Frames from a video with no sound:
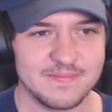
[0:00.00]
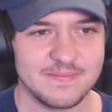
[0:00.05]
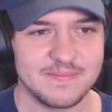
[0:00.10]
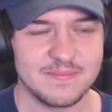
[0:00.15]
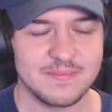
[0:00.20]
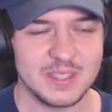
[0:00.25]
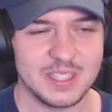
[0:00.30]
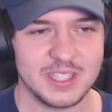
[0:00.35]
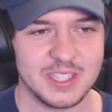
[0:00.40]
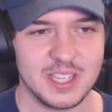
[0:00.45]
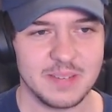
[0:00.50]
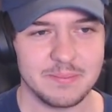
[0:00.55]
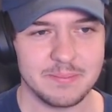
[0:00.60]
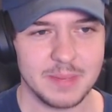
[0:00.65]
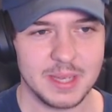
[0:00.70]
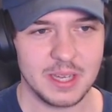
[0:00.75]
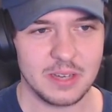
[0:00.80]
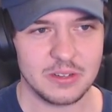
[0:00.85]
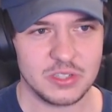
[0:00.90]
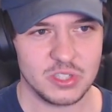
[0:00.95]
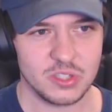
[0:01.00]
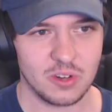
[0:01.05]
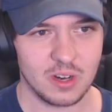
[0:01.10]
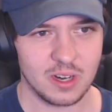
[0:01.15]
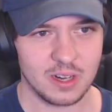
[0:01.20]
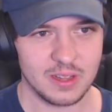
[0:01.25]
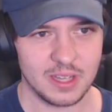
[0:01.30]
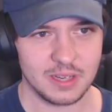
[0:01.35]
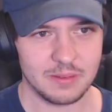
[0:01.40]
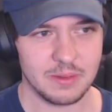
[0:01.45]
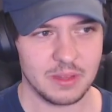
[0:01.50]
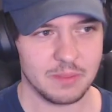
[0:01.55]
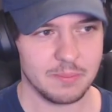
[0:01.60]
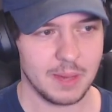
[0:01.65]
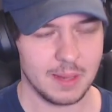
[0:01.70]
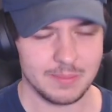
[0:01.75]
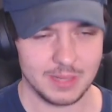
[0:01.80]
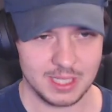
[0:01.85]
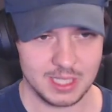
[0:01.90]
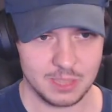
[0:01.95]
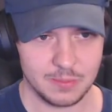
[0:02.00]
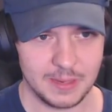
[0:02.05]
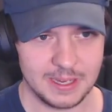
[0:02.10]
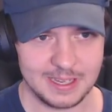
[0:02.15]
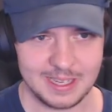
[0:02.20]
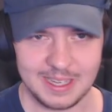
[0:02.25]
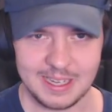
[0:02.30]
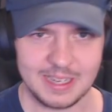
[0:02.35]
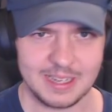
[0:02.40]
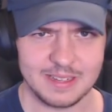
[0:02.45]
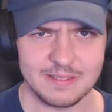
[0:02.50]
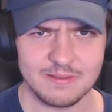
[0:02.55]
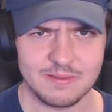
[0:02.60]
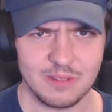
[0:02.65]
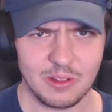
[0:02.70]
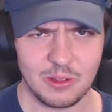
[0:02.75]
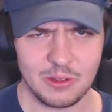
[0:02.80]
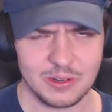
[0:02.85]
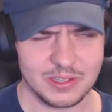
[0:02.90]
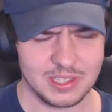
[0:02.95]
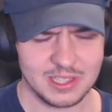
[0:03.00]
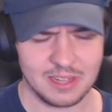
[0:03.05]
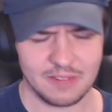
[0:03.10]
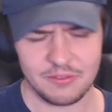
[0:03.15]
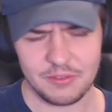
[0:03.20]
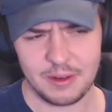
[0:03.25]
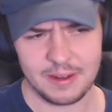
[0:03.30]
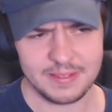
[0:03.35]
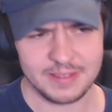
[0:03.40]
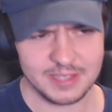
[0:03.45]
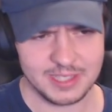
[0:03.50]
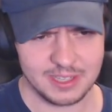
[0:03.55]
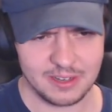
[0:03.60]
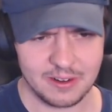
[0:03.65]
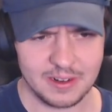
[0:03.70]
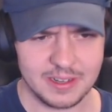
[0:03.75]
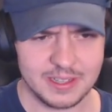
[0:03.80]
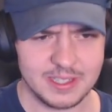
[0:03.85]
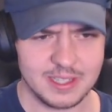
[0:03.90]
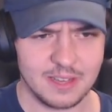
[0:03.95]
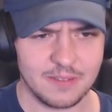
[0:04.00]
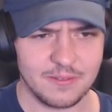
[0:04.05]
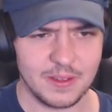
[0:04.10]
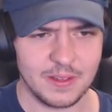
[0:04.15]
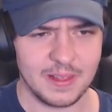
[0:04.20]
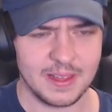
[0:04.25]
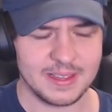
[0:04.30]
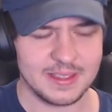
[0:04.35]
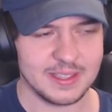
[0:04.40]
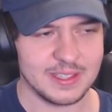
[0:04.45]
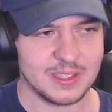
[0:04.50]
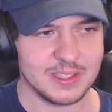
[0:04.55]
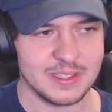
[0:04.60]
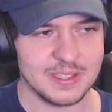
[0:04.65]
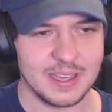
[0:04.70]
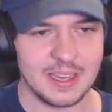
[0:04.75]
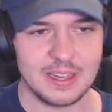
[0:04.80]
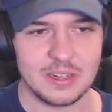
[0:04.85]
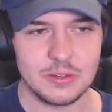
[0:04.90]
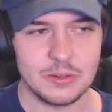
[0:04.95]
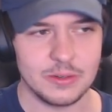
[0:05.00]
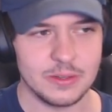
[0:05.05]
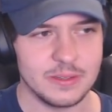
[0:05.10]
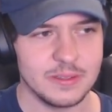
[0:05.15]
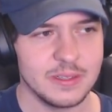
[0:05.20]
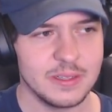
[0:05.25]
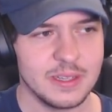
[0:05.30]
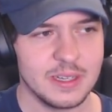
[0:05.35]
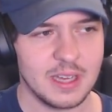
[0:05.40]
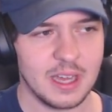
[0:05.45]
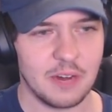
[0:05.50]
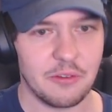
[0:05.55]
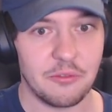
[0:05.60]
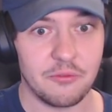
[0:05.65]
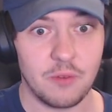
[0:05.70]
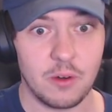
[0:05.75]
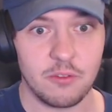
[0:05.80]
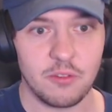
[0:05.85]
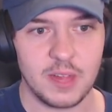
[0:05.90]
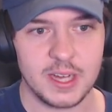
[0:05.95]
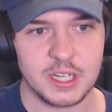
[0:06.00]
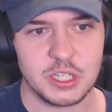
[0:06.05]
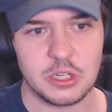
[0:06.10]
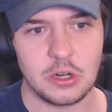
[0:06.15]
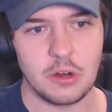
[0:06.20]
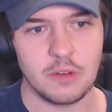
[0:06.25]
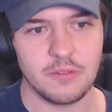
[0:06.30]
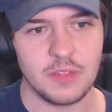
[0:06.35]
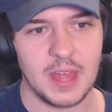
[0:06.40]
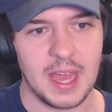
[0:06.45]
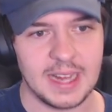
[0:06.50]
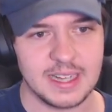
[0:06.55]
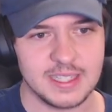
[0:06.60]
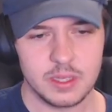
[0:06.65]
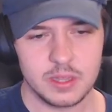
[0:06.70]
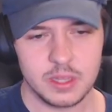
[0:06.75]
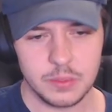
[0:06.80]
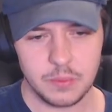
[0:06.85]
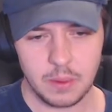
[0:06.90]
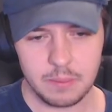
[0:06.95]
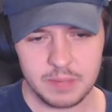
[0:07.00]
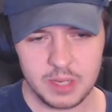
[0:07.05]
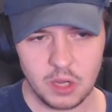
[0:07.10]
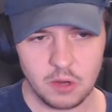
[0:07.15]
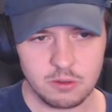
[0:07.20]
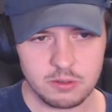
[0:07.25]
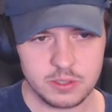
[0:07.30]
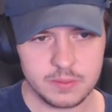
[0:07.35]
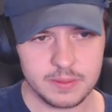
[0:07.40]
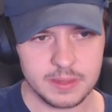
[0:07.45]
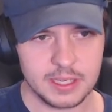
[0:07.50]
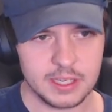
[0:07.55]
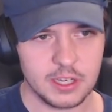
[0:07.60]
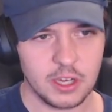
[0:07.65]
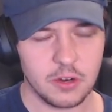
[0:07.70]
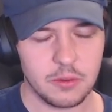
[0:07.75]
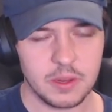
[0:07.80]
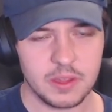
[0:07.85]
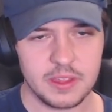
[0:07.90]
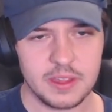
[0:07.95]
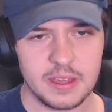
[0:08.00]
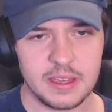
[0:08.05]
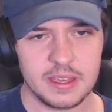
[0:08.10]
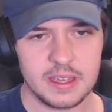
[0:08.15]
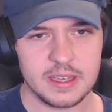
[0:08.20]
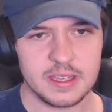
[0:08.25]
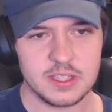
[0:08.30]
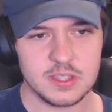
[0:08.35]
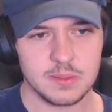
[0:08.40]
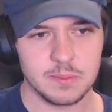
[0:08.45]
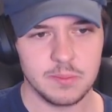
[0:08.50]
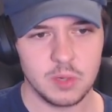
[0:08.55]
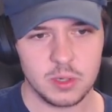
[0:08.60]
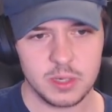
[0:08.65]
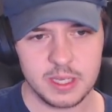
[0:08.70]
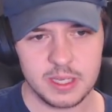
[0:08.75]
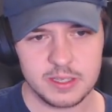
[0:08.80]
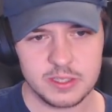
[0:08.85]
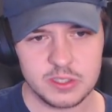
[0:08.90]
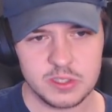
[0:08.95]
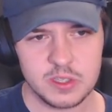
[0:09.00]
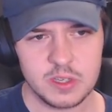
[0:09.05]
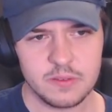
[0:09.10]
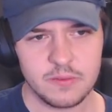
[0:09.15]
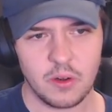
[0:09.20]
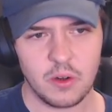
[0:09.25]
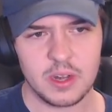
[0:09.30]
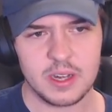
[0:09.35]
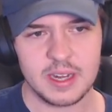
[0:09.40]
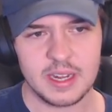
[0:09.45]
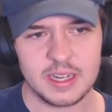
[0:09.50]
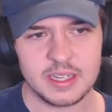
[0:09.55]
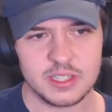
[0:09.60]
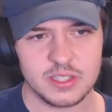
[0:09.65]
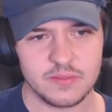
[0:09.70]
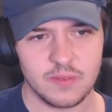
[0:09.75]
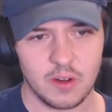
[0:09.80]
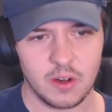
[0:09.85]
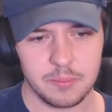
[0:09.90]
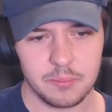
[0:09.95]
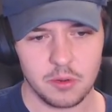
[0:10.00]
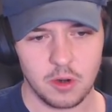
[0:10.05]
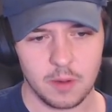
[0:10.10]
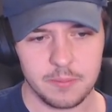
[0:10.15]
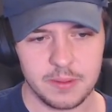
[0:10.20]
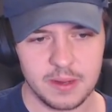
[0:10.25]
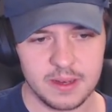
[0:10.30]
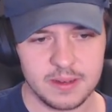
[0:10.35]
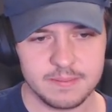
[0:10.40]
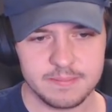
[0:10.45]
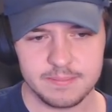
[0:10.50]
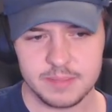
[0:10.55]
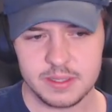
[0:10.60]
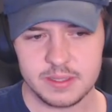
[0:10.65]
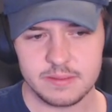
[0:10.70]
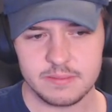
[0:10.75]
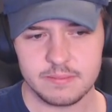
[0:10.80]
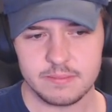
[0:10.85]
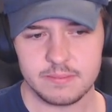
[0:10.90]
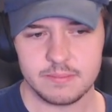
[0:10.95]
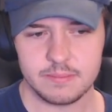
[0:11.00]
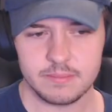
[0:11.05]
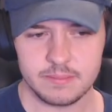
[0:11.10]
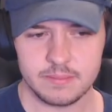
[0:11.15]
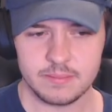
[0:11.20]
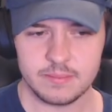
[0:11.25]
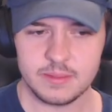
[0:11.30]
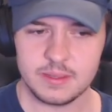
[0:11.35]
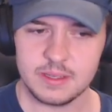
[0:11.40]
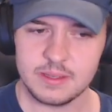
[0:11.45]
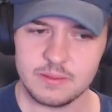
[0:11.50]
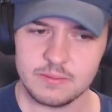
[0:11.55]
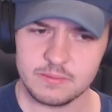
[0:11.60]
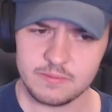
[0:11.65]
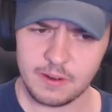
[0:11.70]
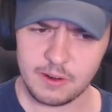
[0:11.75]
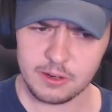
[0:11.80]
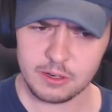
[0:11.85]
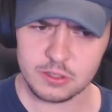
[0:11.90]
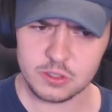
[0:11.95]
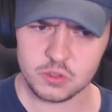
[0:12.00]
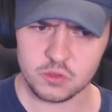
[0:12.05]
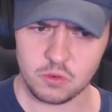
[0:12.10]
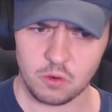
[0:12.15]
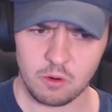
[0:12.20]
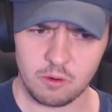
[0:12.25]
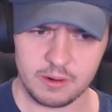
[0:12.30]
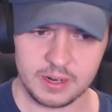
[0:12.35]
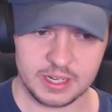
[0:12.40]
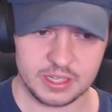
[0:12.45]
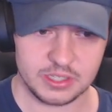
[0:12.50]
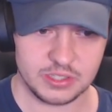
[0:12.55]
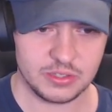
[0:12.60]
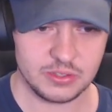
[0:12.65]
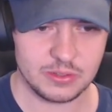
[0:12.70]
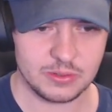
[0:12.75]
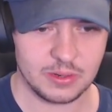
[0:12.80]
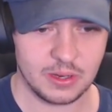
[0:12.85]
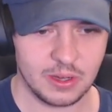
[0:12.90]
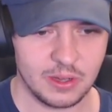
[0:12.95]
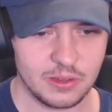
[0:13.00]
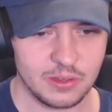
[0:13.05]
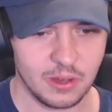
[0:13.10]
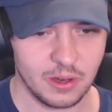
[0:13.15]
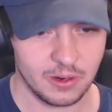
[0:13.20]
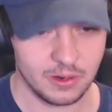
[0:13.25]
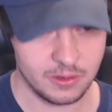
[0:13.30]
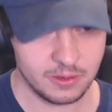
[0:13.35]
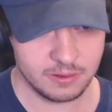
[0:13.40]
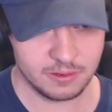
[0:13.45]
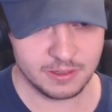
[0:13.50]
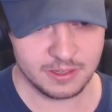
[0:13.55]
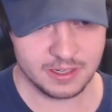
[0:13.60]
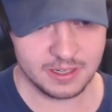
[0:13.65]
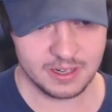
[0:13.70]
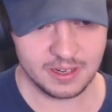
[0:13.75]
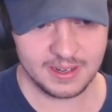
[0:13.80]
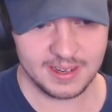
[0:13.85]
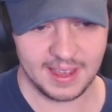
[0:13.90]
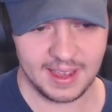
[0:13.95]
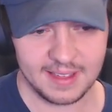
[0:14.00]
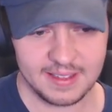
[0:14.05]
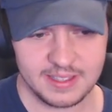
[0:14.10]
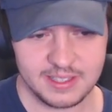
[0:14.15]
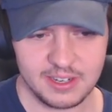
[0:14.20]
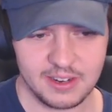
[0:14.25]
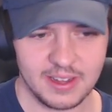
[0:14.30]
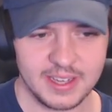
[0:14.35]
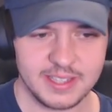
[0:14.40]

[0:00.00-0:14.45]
we see Mio struggling with public speaking and a lot of stuff throughout the series. I feel like this is a good kind of reflection of that. The one we ultimately go with here is Mugi's. Very neat, very proper, but very good drawing too. Hello. Okay, that's a nice